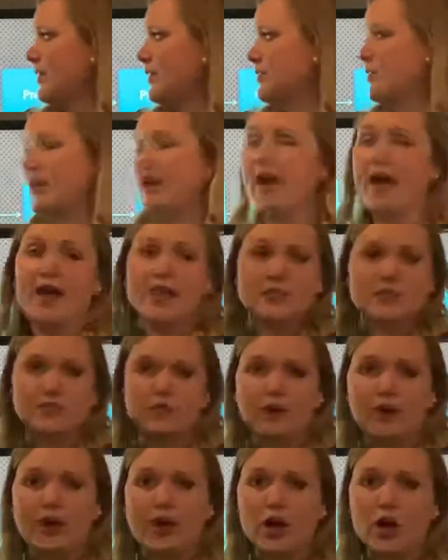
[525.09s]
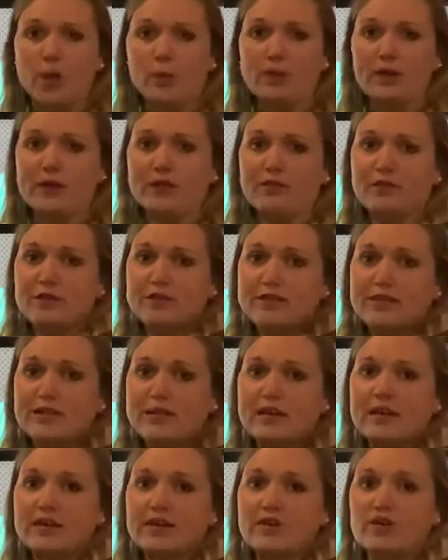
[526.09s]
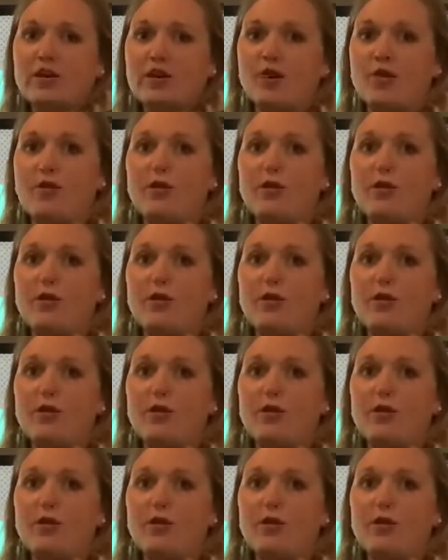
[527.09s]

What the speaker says: They ask for help if it's needed.